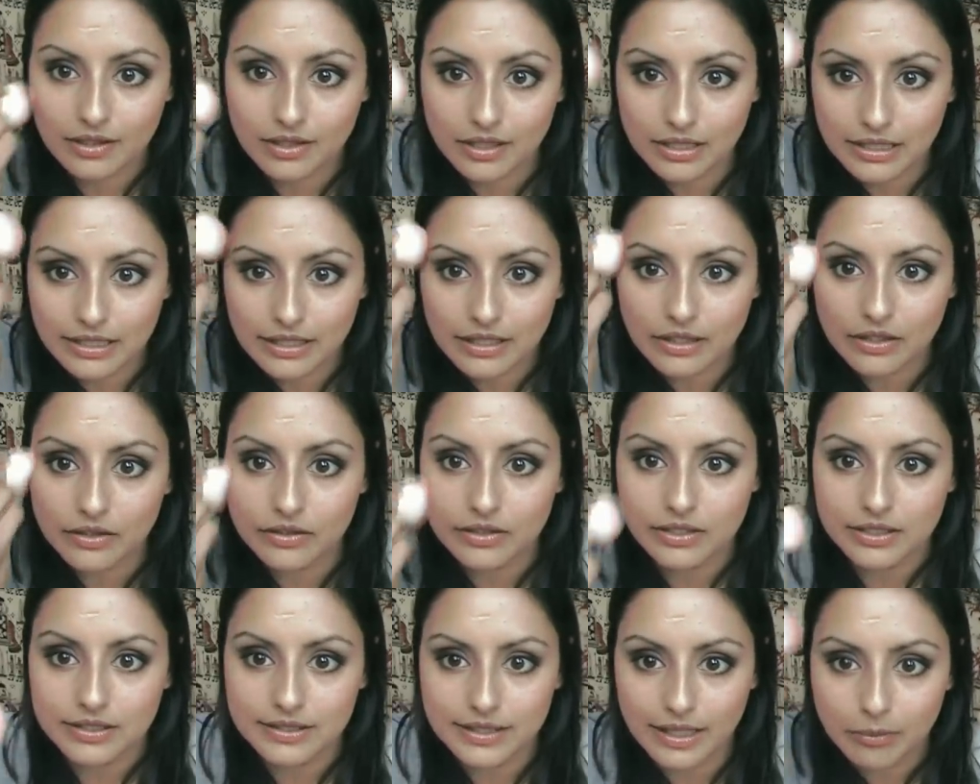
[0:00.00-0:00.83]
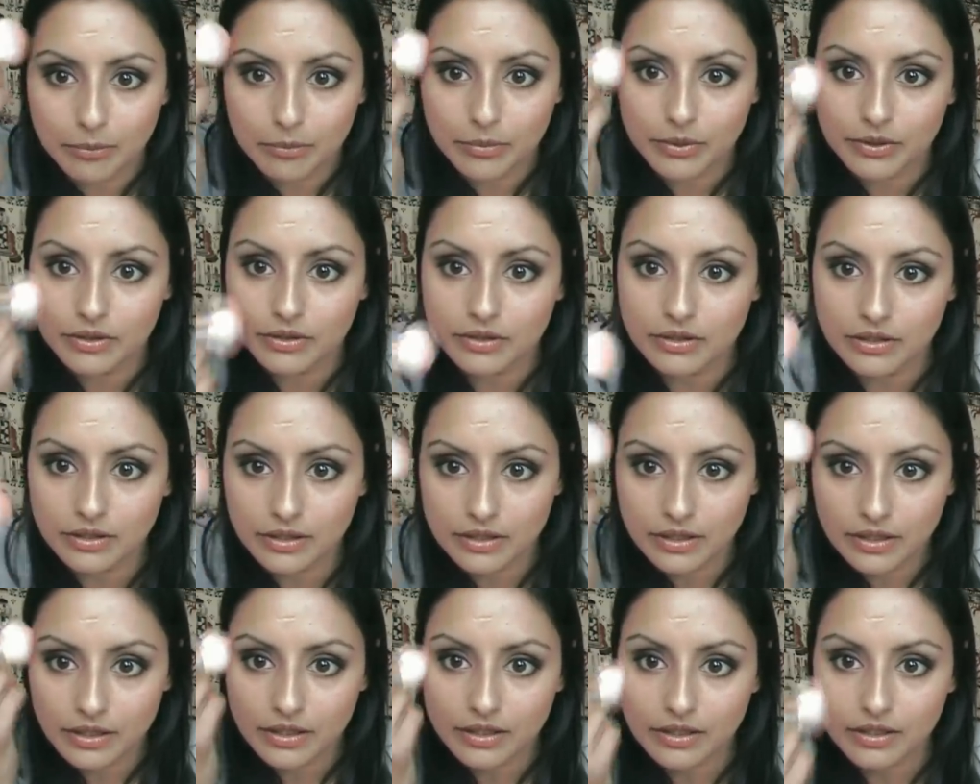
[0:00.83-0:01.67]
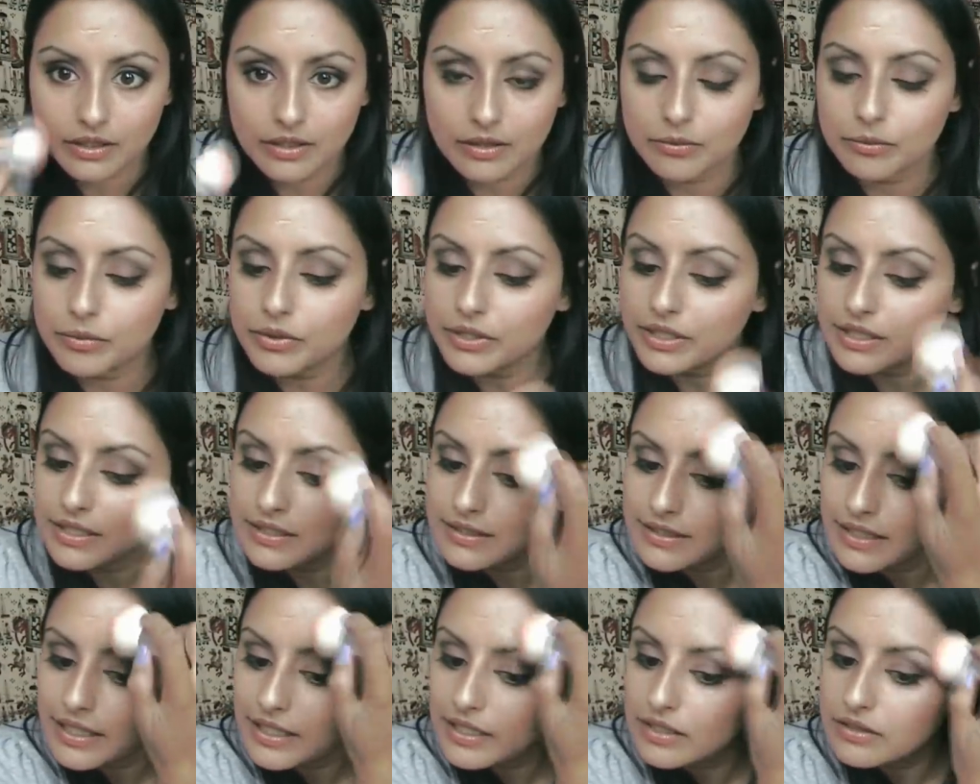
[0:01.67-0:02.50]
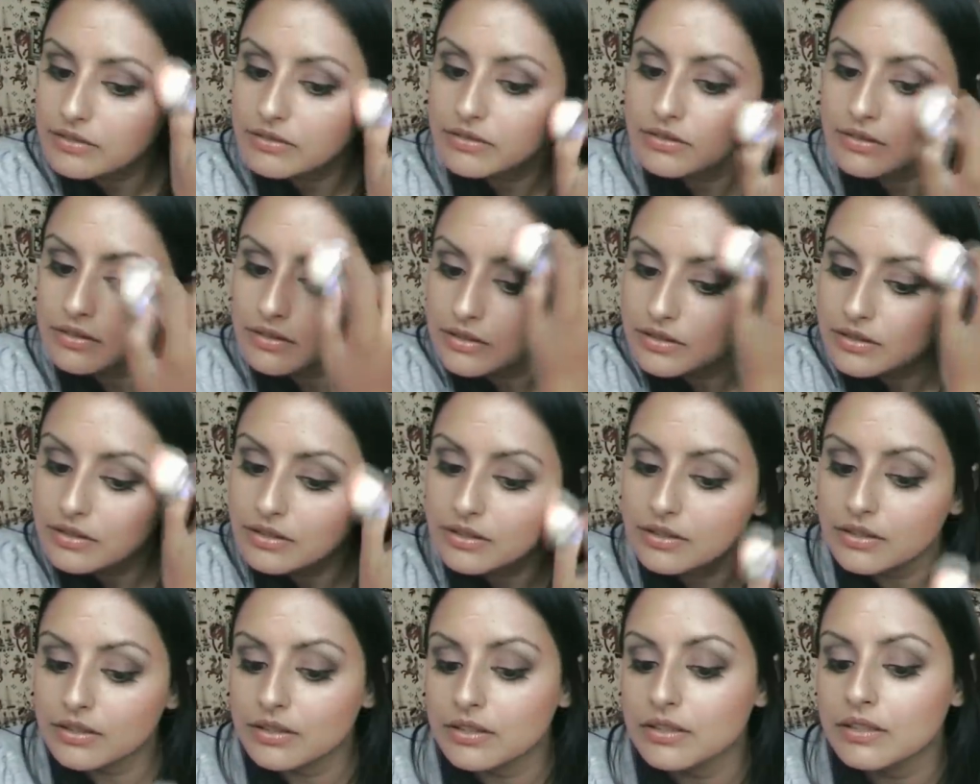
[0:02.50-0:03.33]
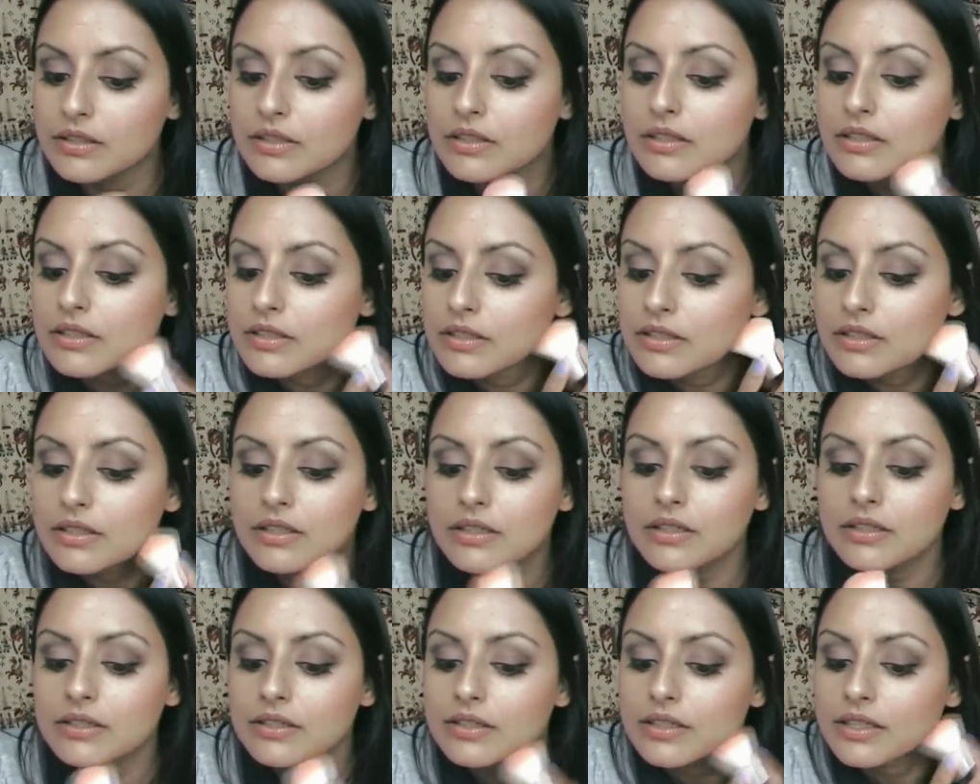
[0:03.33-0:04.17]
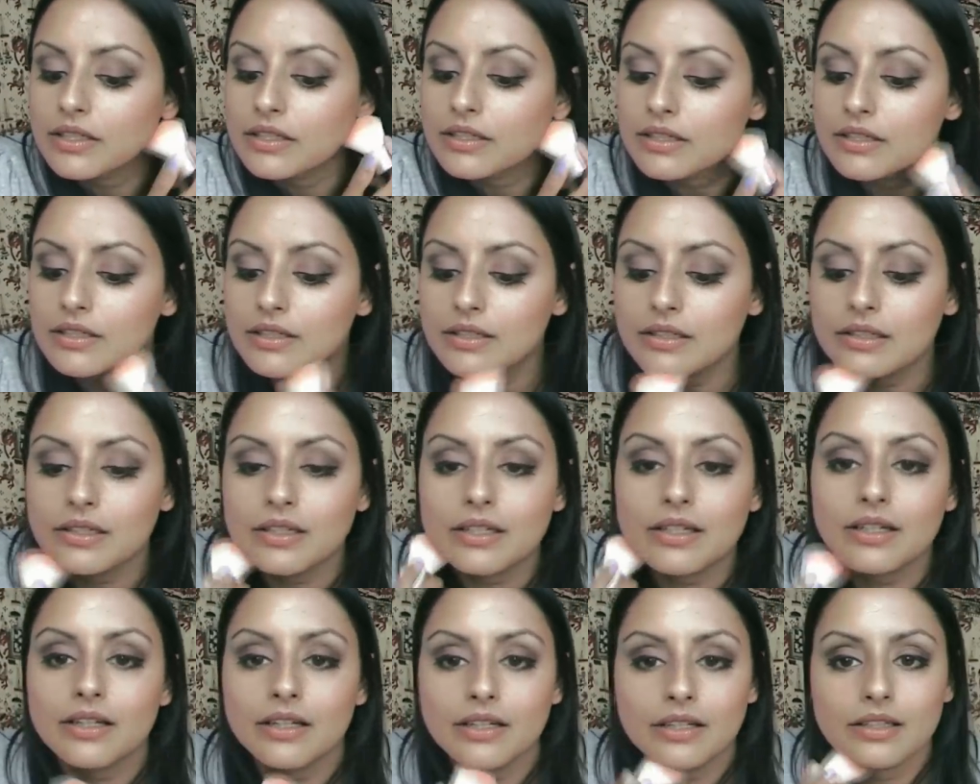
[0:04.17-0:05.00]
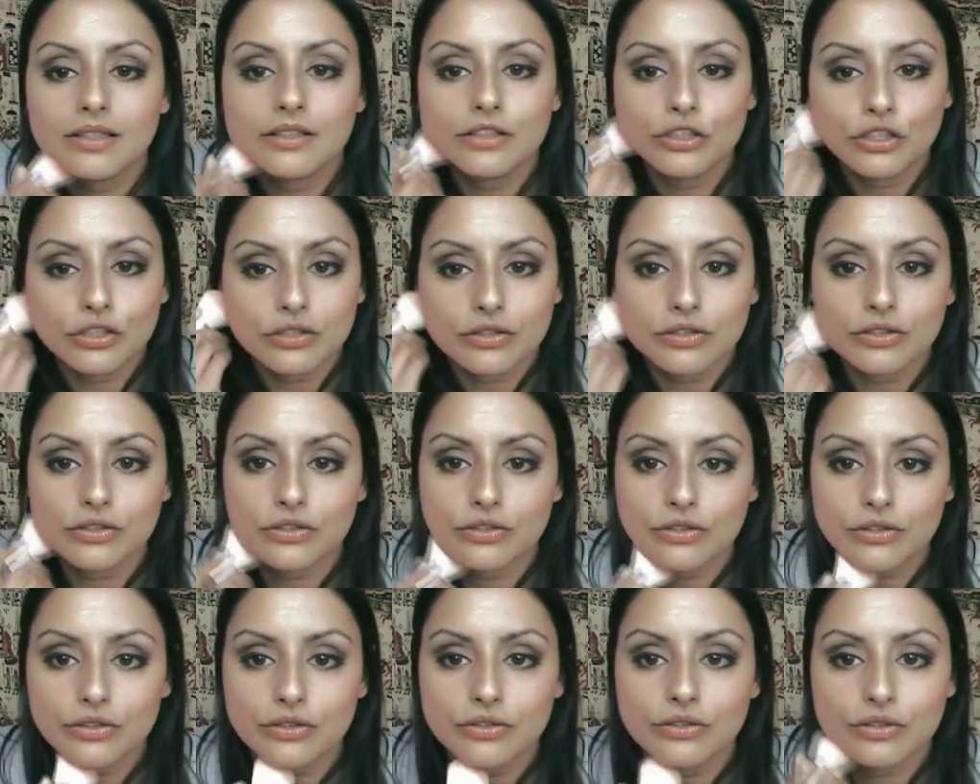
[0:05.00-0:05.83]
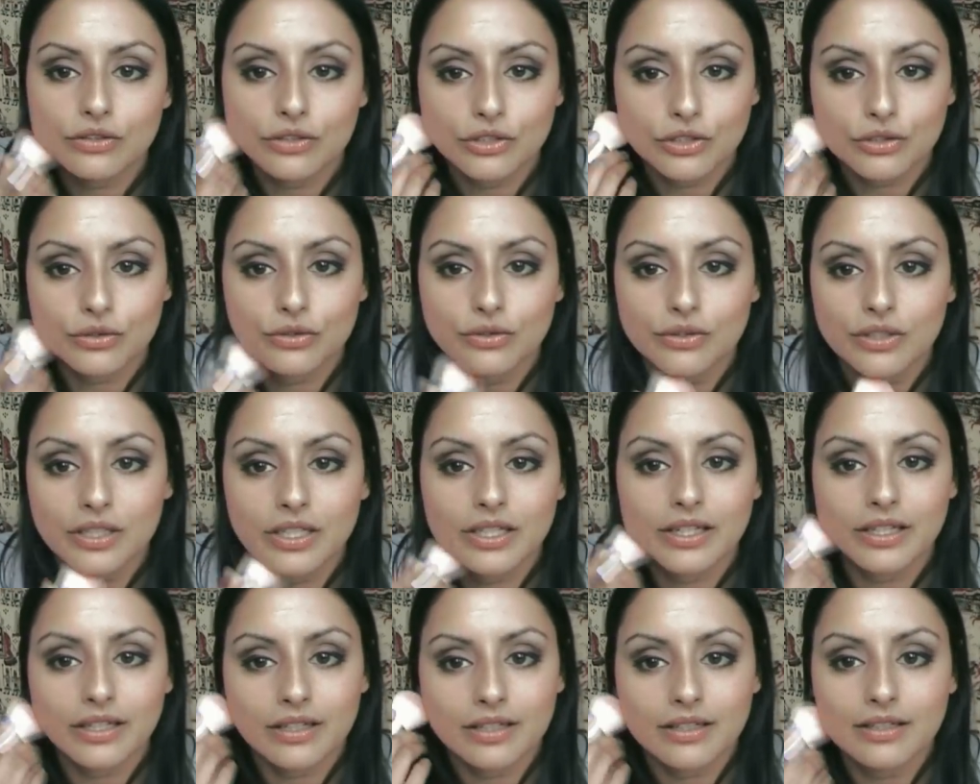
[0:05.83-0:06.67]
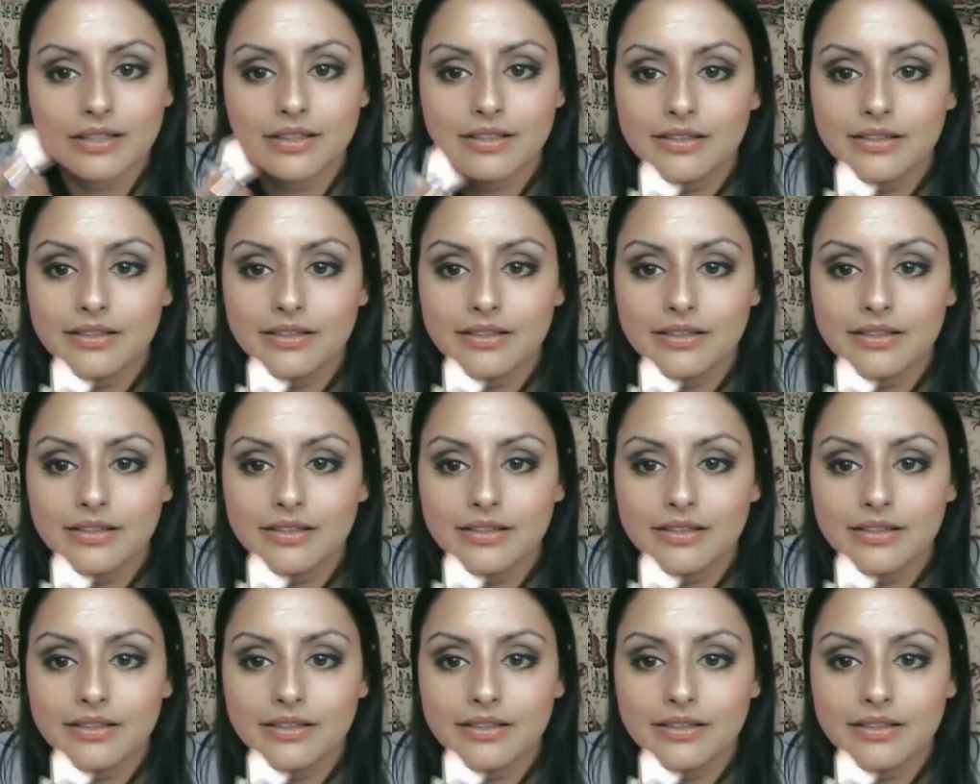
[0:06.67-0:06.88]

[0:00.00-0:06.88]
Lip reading: A little on the temple. Bring it down, and then a little just on the jawline.